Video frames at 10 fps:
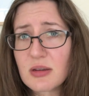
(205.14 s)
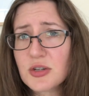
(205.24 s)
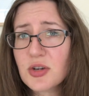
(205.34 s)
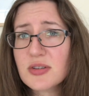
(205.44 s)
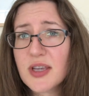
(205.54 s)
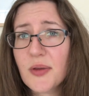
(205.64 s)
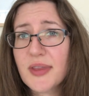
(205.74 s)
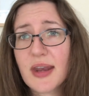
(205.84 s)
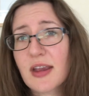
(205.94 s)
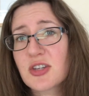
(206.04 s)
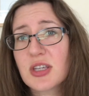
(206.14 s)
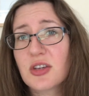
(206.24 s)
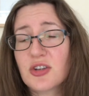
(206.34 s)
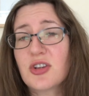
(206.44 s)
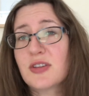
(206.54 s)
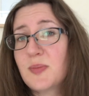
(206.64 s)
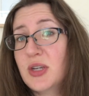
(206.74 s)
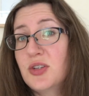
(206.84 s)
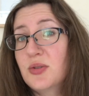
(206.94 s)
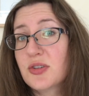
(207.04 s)
turns out that actually could just
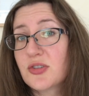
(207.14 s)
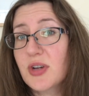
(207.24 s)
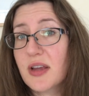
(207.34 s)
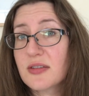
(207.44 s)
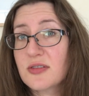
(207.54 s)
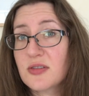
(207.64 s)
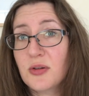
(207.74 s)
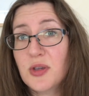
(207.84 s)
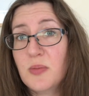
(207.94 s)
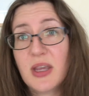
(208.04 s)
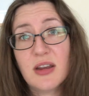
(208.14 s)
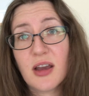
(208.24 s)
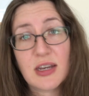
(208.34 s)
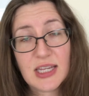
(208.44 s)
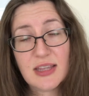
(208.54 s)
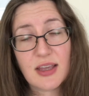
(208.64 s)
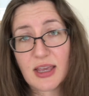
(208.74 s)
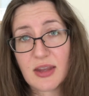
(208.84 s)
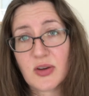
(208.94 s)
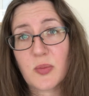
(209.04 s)
be due to stress. So you may not need that
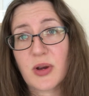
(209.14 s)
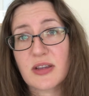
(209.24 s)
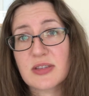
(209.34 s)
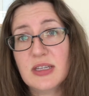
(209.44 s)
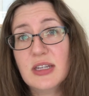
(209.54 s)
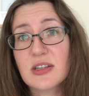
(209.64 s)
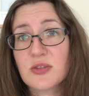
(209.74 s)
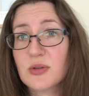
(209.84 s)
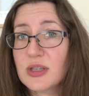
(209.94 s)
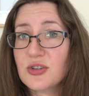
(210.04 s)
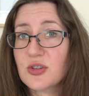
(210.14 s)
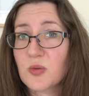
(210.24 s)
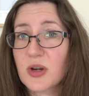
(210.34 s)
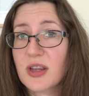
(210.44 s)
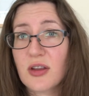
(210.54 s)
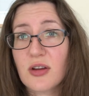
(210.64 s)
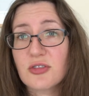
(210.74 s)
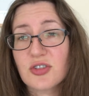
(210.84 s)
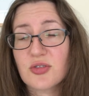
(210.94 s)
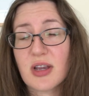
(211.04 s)
antidepressant. It's really just working
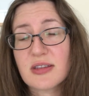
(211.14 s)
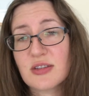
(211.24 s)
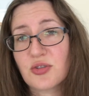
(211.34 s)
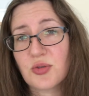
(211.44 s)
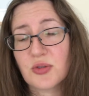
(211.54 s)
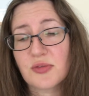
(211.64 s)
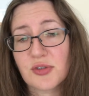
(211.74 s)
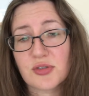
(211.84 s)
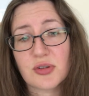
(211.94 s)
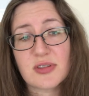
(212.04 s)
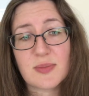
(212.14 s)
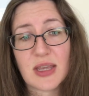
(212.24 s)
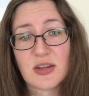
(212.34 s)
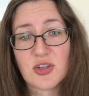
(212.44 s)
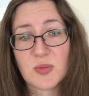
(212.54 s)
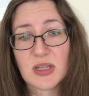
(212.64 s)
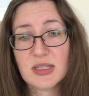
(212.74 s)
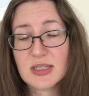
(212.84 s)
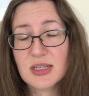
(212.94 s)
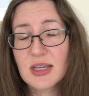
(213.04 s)
on stress and tools for stress
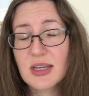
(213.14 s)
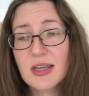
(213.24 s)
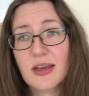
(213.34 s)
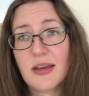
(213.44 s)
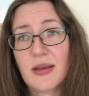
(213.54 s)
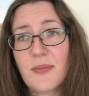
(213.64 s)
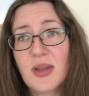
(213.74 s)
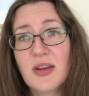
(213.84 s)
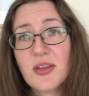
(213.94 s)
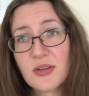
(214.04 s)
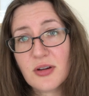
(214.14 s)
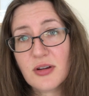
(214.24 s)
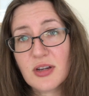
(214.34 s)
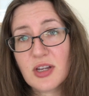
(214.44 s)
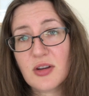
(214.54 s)
management. Another